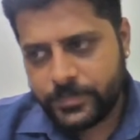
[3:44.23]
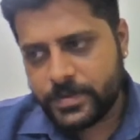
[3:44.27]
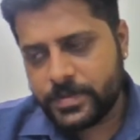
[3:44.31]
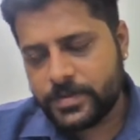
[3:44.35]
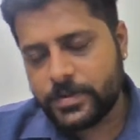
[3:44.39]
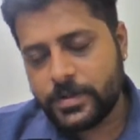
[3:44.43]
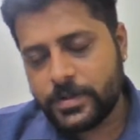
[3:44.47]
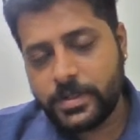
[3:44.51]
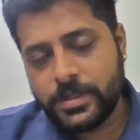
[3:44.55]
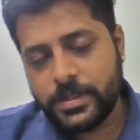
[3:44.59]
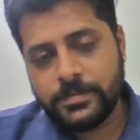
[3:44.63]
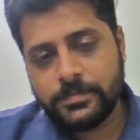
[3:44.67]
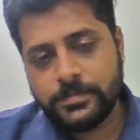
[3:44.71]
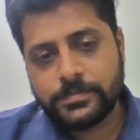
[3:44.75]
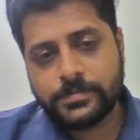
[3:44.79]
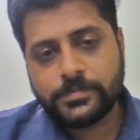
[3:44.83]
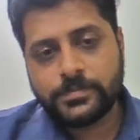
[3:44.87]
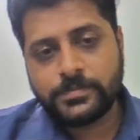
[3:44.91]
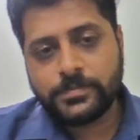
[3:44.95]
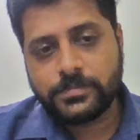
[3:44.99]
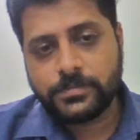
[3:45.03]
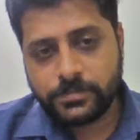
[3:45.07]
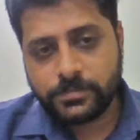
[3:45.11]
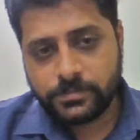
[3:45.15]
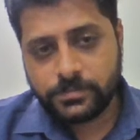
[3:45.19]
sorry,
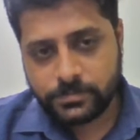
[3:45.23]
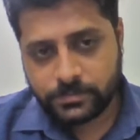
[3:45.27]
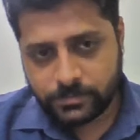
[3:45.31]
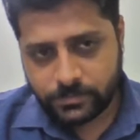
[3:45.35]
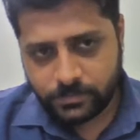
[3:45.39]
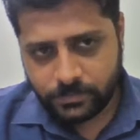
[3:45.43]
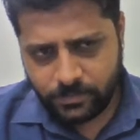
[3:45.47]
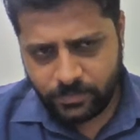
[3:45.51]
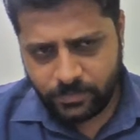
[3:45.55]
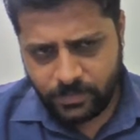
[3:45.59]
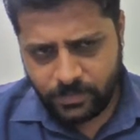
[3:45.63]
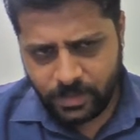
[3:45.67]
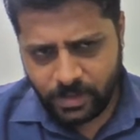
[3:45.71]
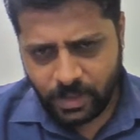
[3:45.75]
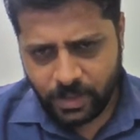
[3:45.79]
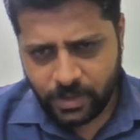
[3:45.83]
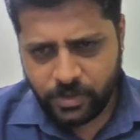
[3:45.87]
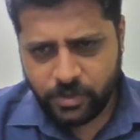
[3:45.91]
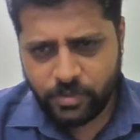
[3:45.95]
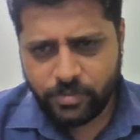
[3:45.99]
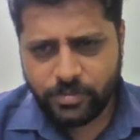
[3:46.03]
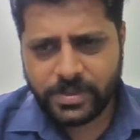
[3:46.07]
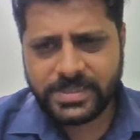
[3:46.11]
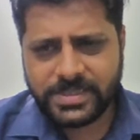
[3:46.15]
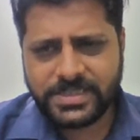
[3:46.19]

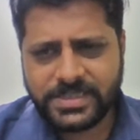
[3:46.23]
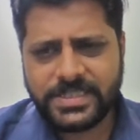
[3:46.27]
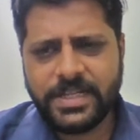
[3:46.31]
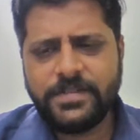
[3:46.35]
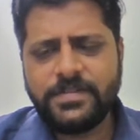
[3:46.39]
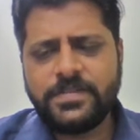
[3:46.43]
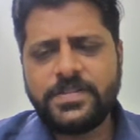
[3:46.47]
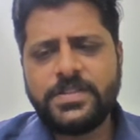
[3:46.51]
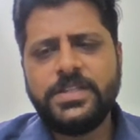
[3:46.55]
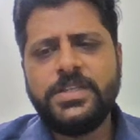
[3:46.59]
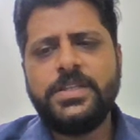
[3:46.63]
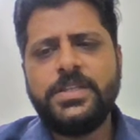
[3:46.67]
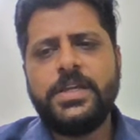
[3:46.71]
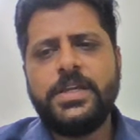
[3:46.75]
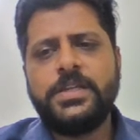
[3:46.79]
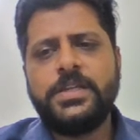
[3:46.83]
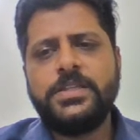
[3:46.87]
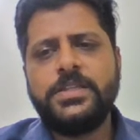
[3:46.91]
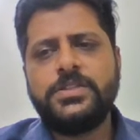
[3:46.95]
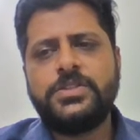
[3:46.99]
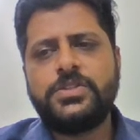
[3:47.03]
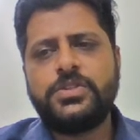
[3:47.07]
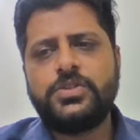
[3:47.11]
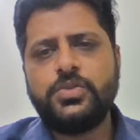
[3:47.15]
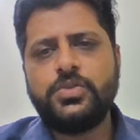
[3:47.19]
you must have seen
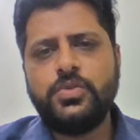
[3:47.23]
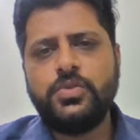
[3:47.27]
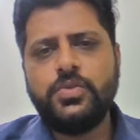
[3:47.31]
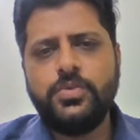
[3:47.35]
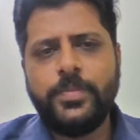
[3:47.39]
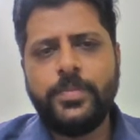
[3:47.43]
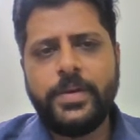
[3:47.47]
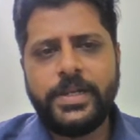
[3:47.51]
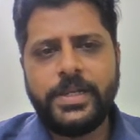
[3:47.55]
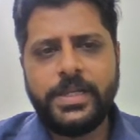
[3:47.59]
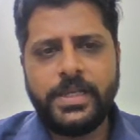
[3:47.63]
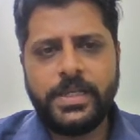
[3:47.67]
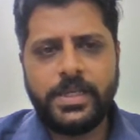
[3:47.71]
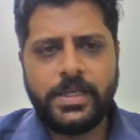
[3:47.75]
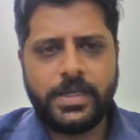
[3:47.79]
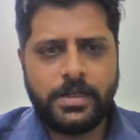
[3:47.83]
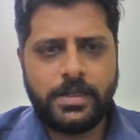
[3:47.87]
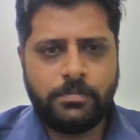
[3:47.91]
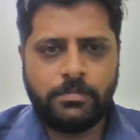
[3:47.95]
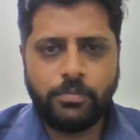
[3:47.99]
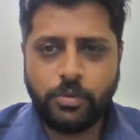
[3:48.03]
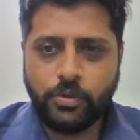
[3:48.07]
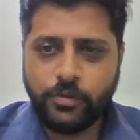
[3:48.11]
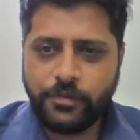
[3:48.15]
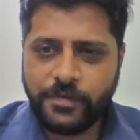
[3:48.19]
in so many
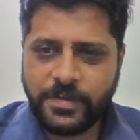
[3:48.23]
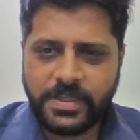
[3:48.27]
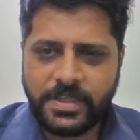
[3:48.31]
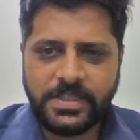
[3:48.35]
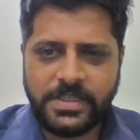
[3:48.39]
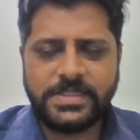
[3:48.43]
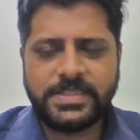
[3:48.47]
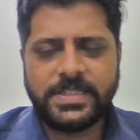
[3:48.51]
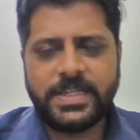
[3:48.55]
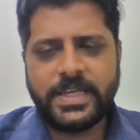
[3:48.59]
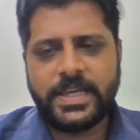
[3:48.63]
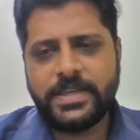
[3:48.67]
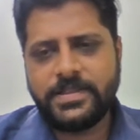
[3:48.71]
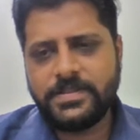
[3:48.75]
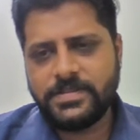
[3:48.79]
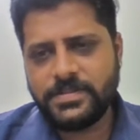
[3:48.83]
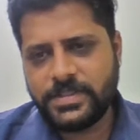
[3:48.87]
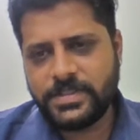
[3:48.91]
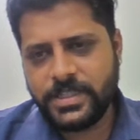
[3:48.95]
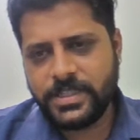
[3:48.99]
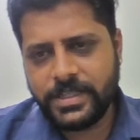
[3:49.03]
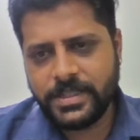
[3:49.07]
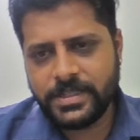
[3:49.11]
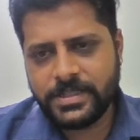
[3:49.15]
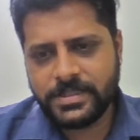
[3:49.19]
movies and
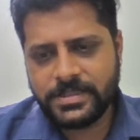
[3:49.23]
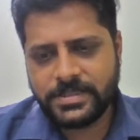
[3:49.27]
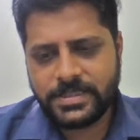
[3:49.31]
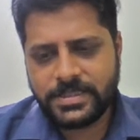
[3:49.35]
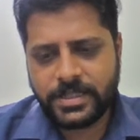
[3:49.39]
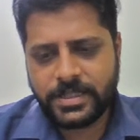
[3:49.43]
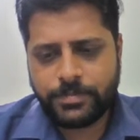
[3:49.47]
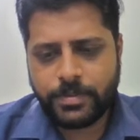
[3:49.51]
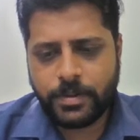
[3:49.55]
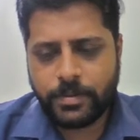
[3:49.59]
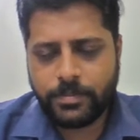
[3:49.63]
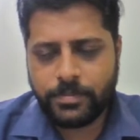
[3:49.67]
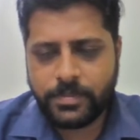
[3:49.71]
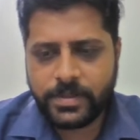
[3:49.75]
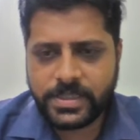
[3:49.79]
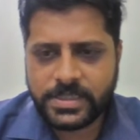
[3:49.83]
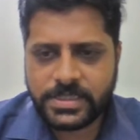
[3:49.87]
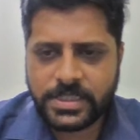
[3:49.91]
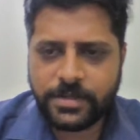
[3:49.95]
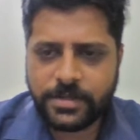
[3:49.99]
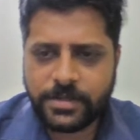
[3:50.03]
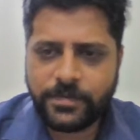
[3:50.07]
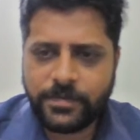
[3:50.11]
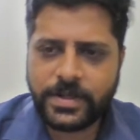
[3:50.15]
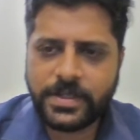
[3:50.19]
serials that public
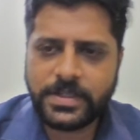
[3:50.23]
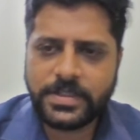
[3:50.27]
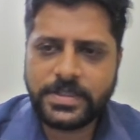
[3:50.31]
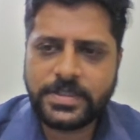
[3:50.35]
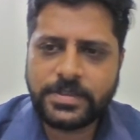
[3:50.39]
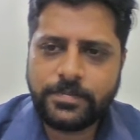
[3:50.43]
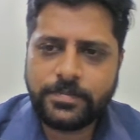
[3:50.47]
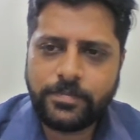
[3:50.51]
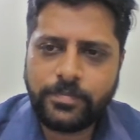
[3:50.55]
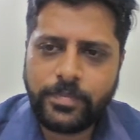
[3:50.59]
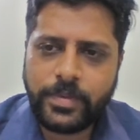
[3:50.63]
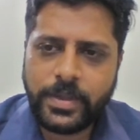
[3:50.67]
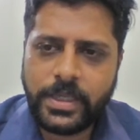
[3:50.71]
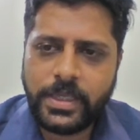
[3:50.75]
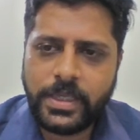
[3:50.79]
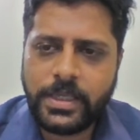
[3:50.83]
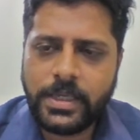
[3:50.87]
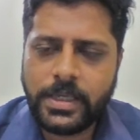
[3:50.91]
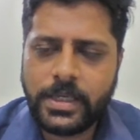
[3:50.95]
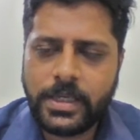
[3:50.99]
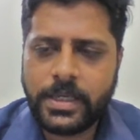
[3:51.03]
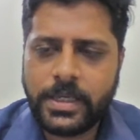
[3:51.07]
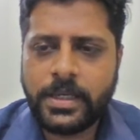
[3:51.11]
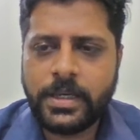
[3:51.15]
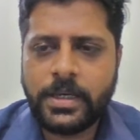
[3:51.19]
servants
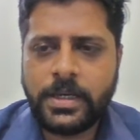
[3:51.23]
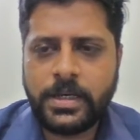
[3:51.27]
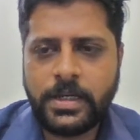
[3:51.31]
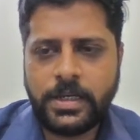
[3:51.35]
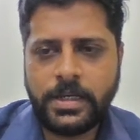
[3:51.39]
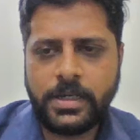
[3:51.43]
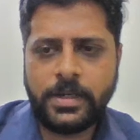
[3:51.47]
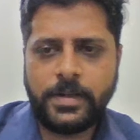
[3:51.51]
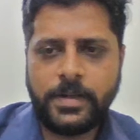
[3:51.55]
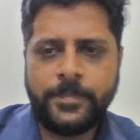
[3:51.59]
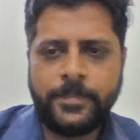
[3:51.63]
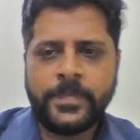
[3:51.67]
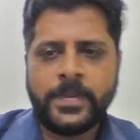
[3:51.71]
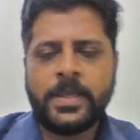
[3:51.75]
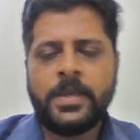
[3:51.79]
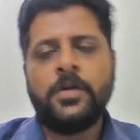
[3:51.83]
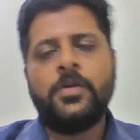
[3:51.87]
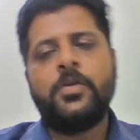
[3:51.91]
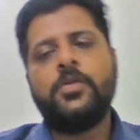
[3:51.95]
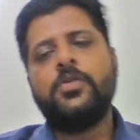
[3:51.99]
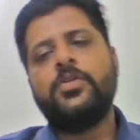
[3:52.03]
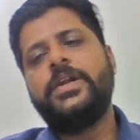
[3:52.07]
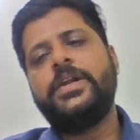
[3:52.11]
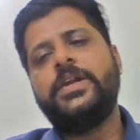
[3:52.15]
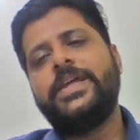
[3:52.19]
being
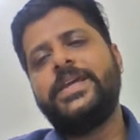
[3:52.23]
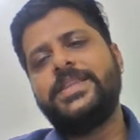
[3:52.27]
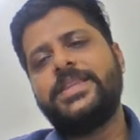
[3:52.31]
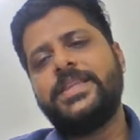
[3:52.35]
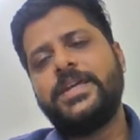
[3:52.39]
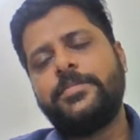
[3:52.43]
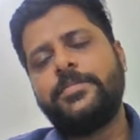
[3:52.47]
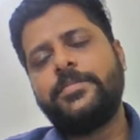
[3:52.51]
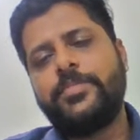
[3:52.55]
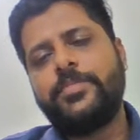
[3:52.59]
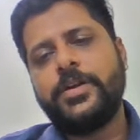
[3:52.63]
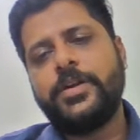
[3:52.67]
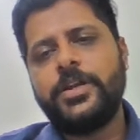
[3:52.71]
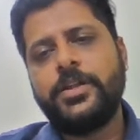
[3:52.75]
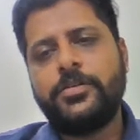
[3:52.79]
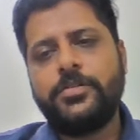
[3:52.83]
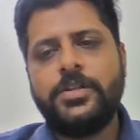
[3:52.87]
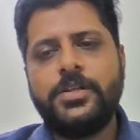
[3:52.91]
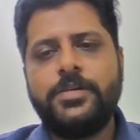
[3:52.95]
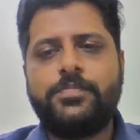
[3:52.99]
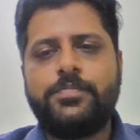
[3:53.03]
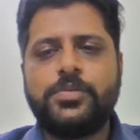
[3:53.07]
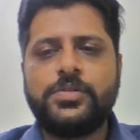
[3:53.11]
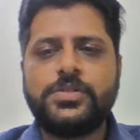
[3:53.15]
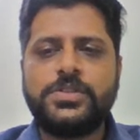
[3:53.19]
holding that
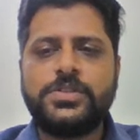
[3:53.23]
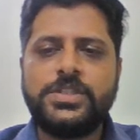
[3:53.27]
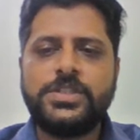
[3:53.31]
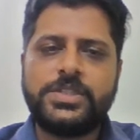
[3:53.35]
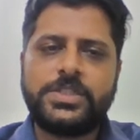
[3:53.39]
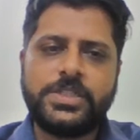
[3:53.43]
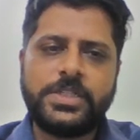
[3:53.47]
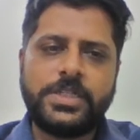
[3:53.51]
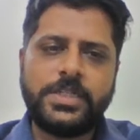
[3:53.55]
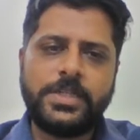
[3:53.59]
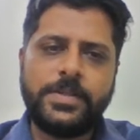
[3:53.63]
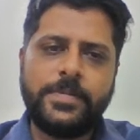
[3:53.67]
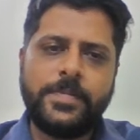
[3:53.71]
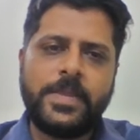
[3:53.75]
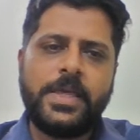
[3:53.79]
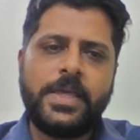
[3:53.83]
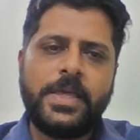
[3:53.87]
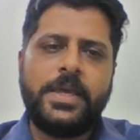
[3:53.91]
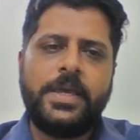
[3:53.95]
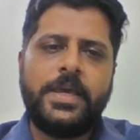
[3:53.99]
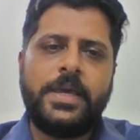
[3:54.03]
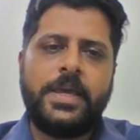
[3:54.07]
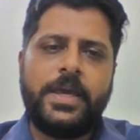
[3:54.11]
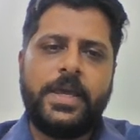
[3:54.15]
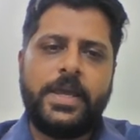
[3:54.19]
particular position,
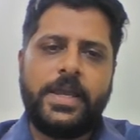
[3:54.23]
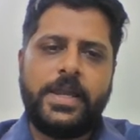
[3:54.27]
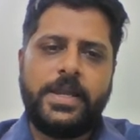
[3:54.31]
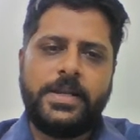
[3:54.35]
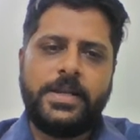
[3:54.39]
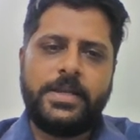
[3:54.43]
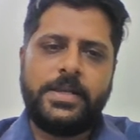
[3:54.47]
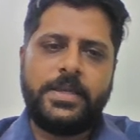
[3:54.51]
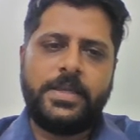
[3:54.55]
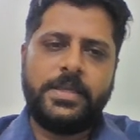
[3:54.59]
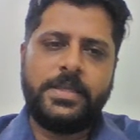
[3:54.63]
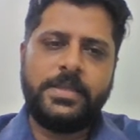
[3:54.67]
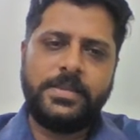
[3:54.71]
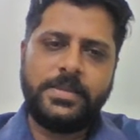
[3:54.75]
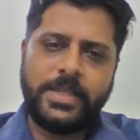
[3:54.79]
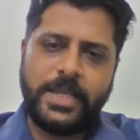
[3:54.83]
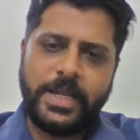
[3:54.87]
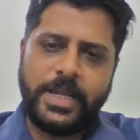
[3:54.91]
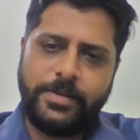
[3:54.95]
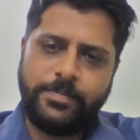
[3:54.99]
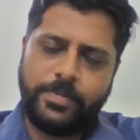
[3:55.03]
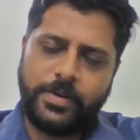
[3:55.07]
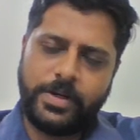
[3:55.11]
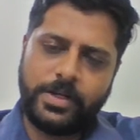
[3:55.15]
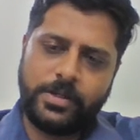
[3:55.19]
and in
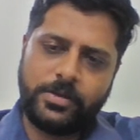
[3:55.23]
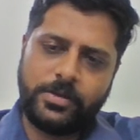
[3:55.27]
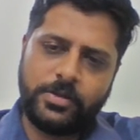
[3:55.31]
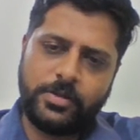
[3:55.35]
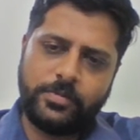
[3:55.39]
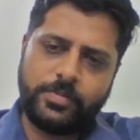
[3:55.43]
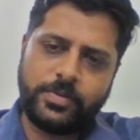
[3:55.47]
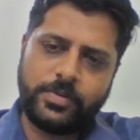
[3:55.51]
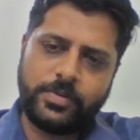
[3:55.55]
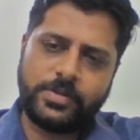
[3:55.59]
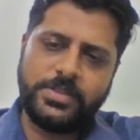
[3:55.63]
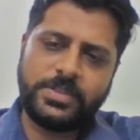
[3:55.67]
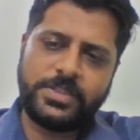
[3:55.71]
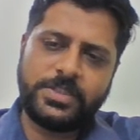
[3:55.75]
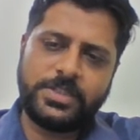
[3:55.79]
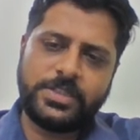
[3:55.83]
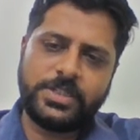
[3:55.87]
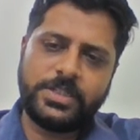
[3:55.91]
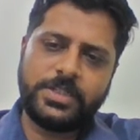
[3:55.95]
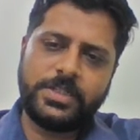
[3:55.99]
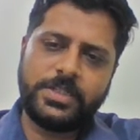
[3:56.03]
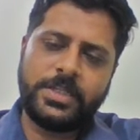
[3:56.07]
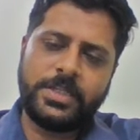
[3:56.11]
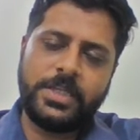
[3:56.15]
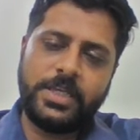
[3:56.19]
that particular
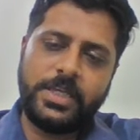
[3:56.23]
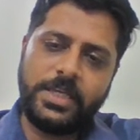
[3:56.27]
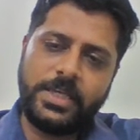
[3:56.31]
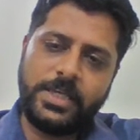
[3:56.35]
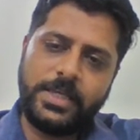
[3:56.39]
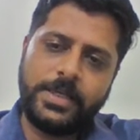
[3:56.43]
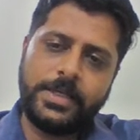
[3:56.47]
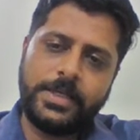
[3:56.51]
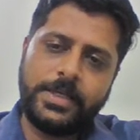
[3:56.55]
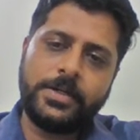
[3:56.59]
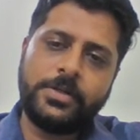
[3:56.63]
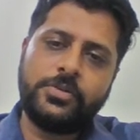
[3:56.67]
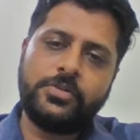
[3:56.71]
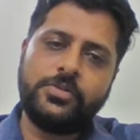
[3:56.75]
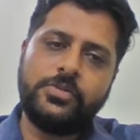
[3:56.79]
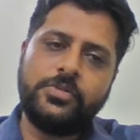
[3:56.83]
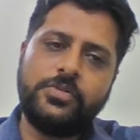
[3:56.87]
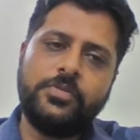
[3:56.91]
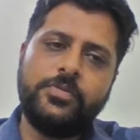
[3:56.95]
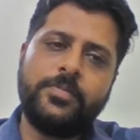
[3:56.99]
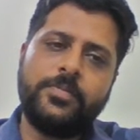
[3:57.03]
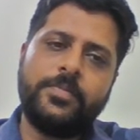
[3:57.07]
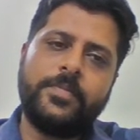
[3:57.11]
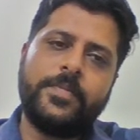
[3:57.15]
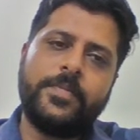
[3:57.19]
position he
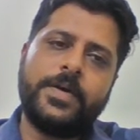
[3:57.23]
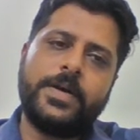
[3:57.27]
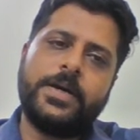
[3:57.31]
to